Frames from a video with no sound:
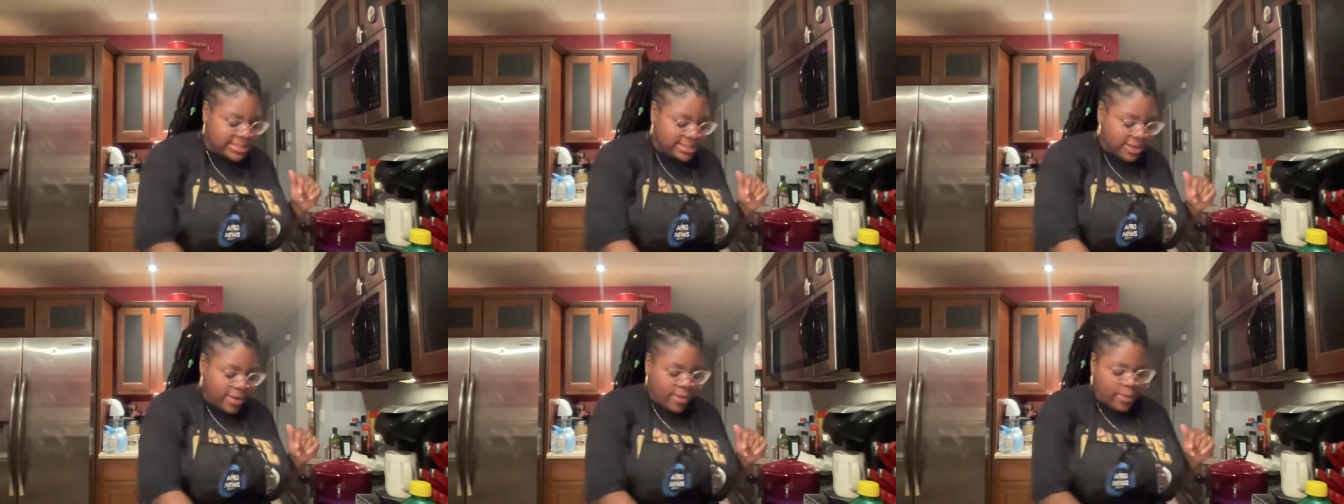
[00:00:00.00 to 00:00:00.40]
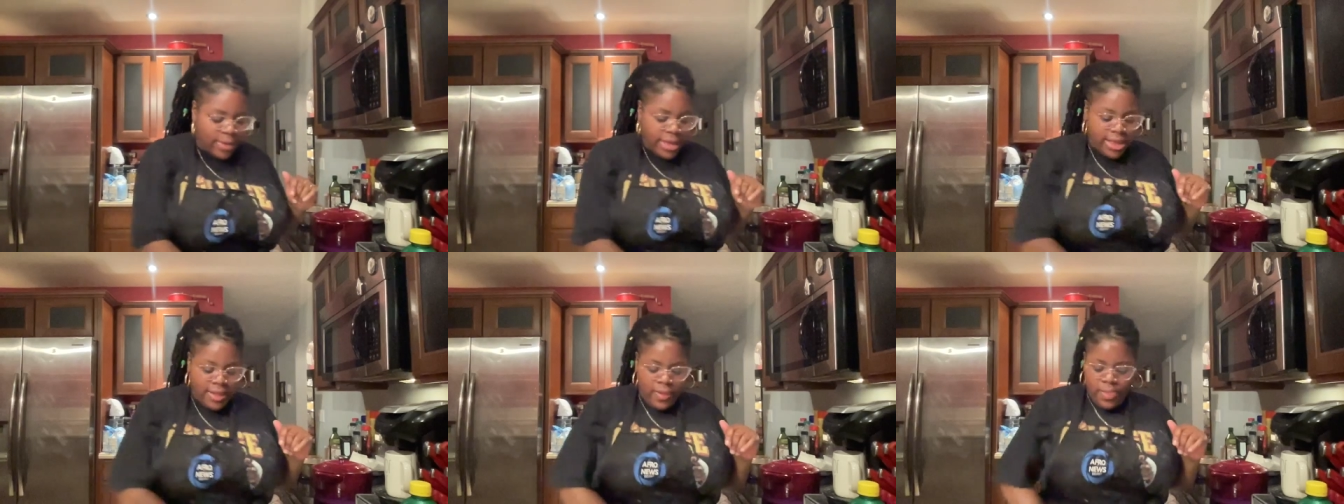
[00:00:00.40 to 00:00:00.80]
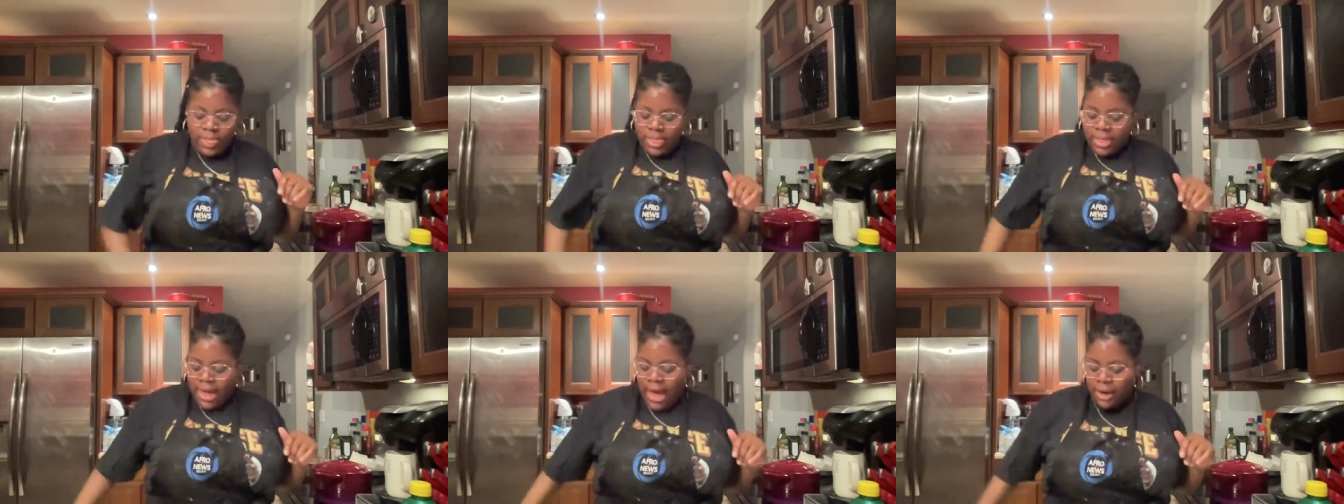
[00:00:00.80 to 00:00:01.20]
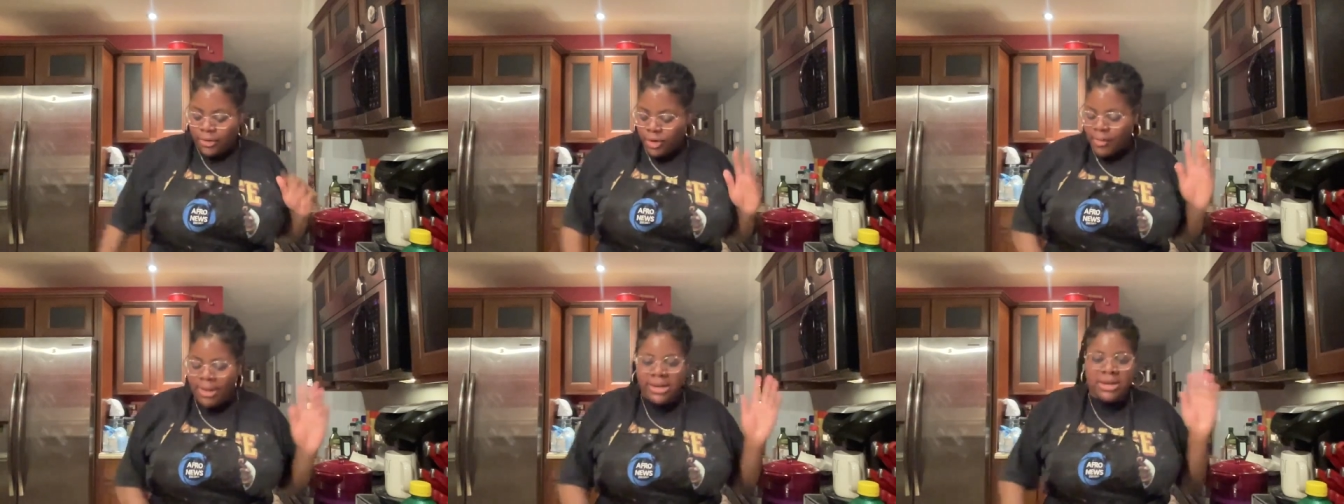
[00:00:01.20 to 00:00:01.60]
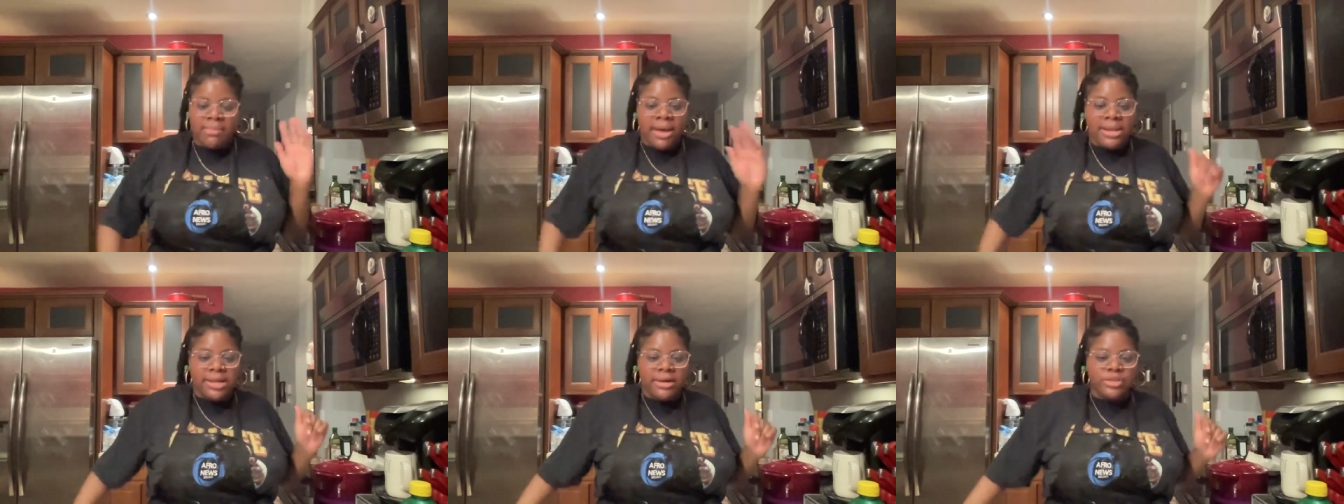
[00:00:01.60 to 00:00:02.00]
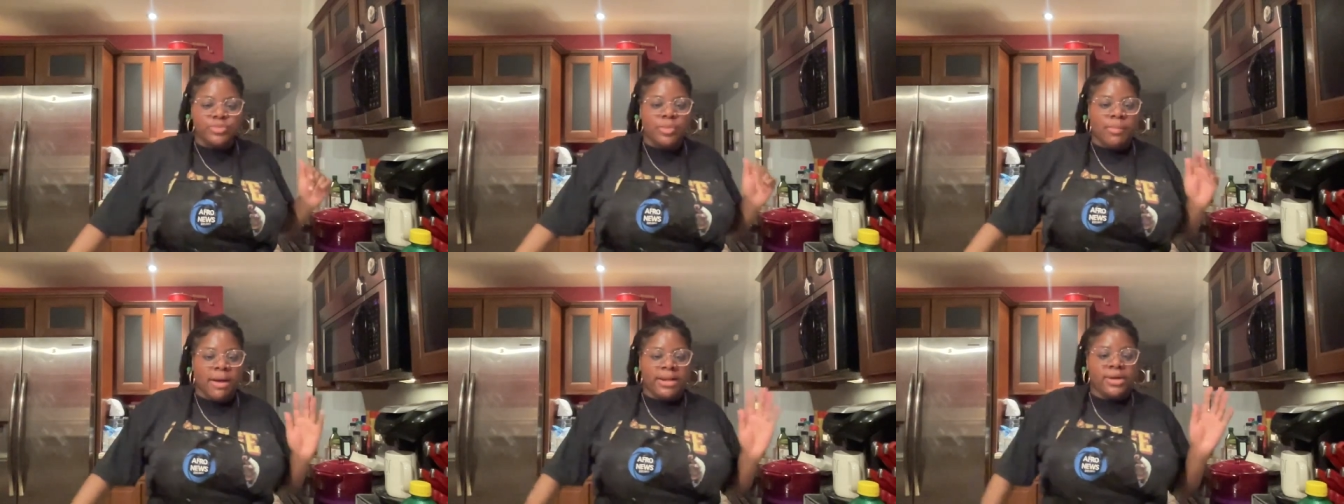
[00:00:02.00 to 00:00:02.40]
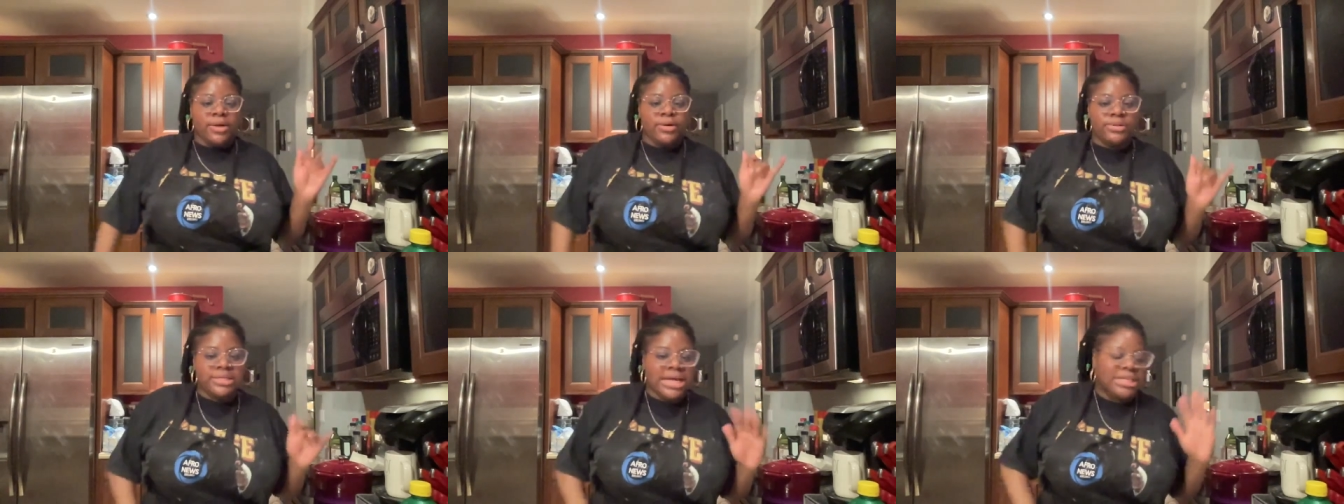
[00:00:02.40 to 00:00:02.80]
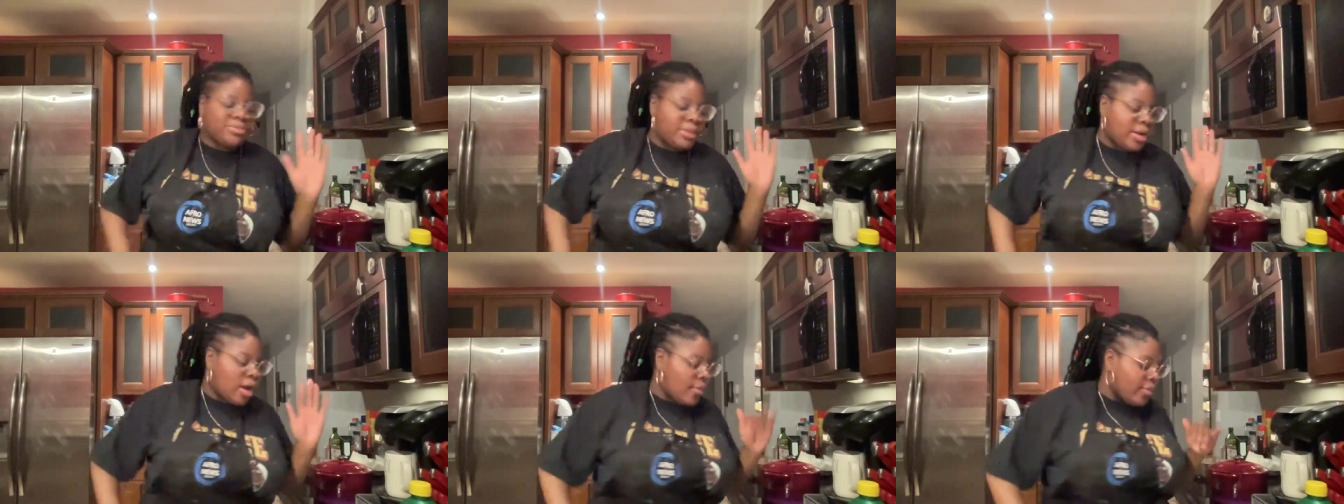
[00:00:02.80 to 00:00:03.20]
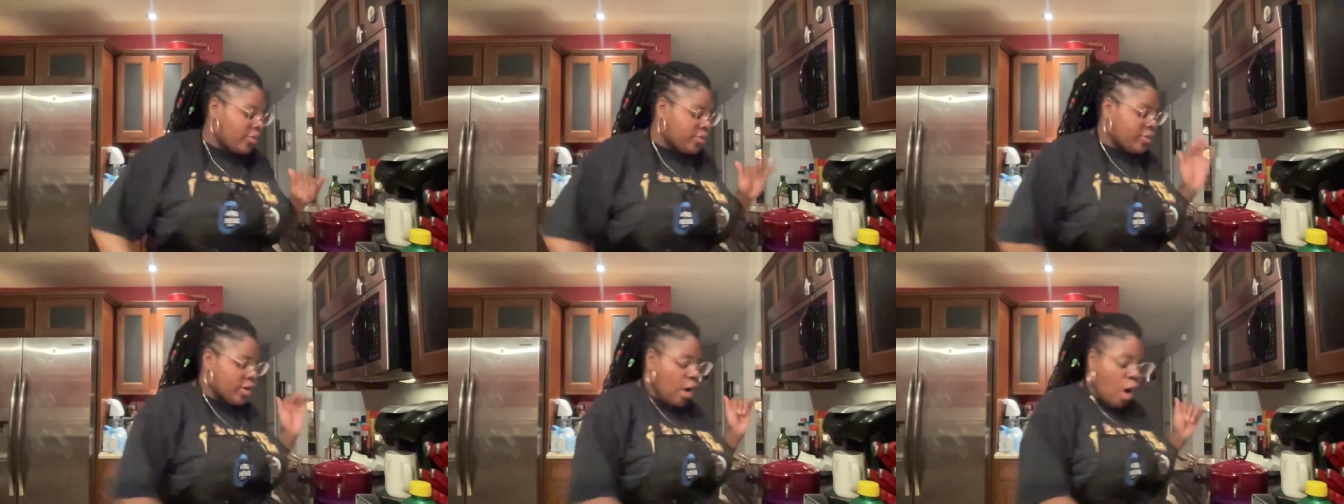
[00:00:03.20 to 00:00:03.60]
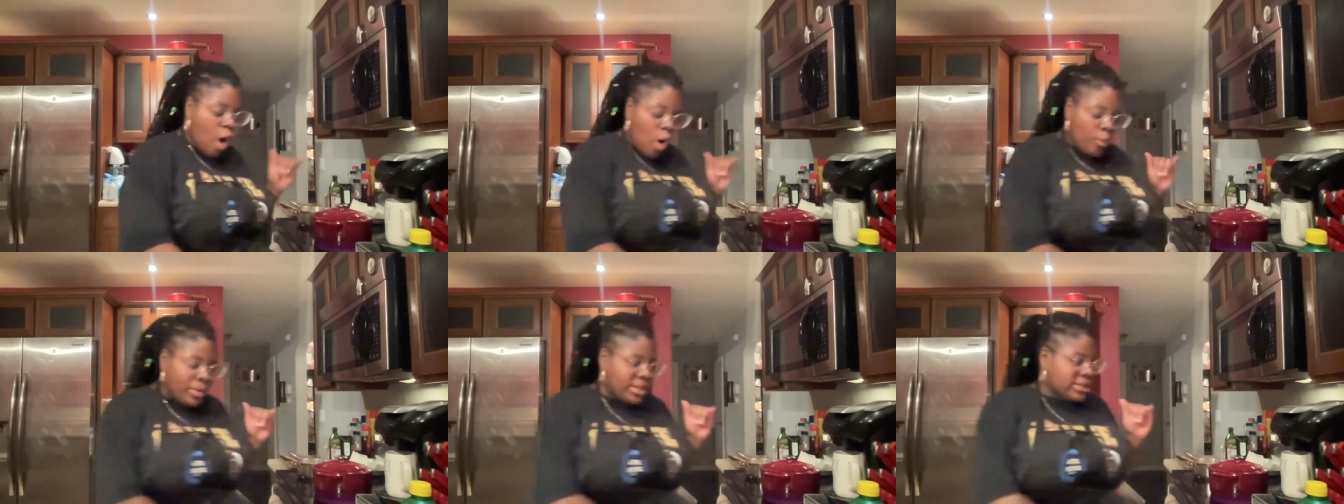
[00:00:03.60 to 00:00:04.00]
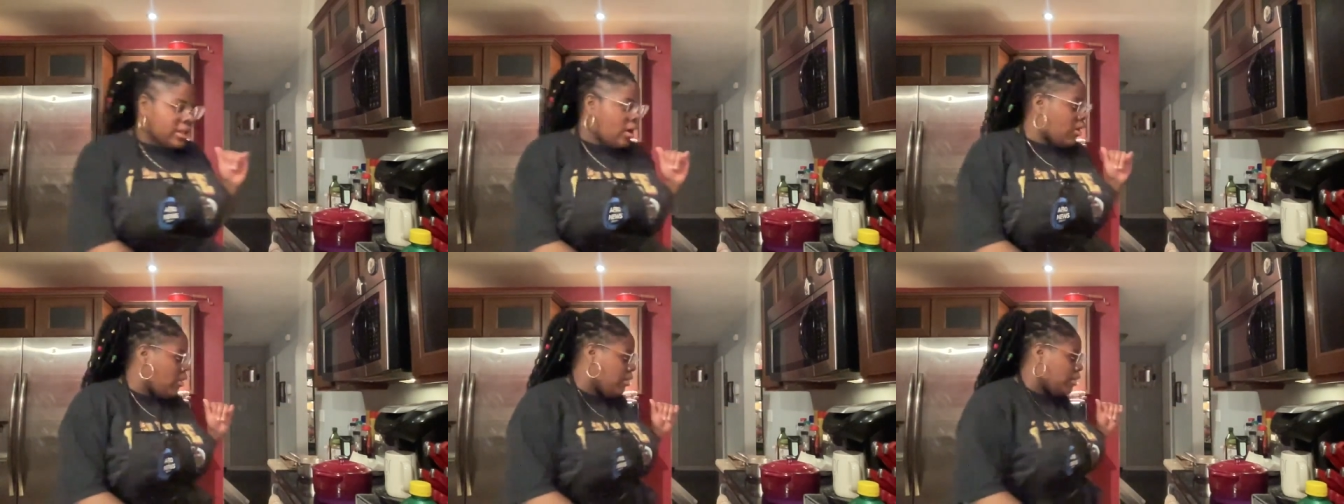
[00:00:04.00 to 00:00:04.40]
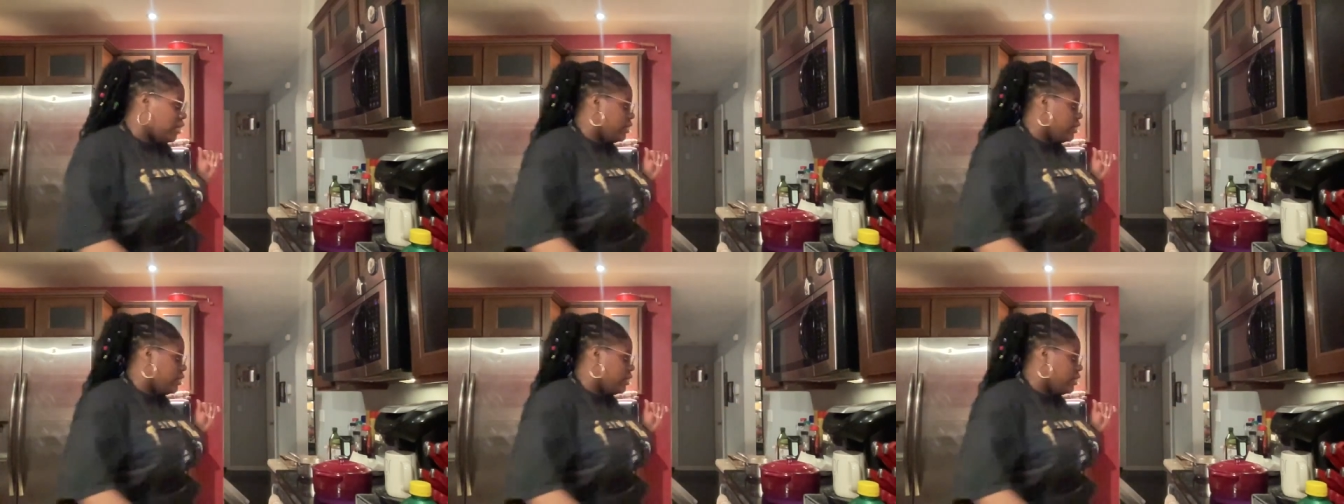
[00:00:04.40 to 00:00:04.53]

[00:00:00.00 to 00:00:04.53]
So I don't know about anybody else, but my nose has been going through it all week long.